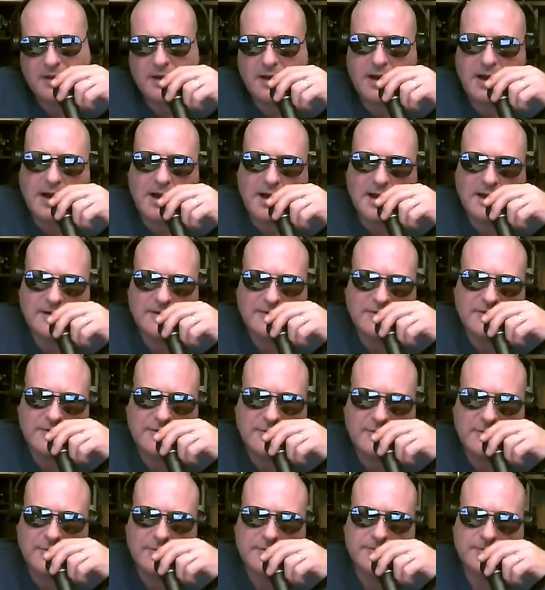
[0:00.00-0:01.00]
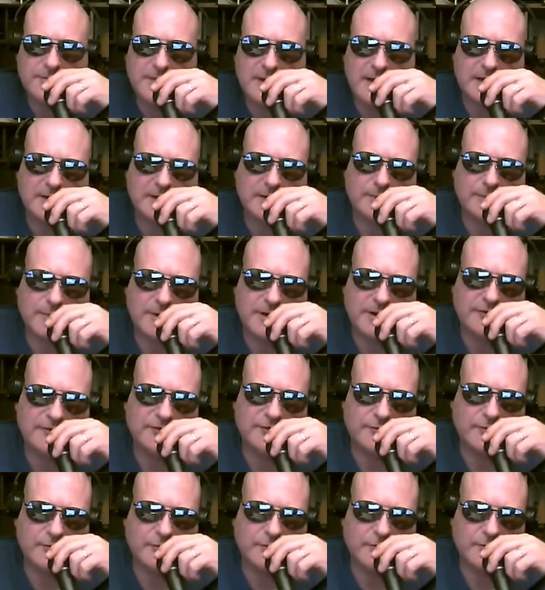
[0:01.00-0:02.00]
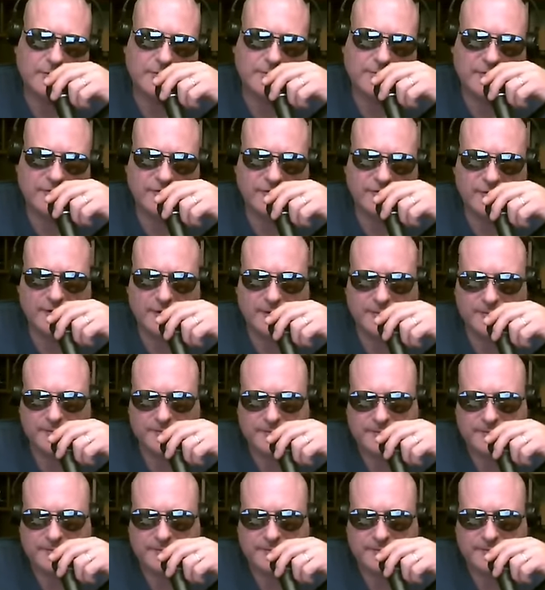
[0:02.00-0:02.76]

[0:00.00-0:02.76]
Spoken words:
I do at our place in northern Michigan.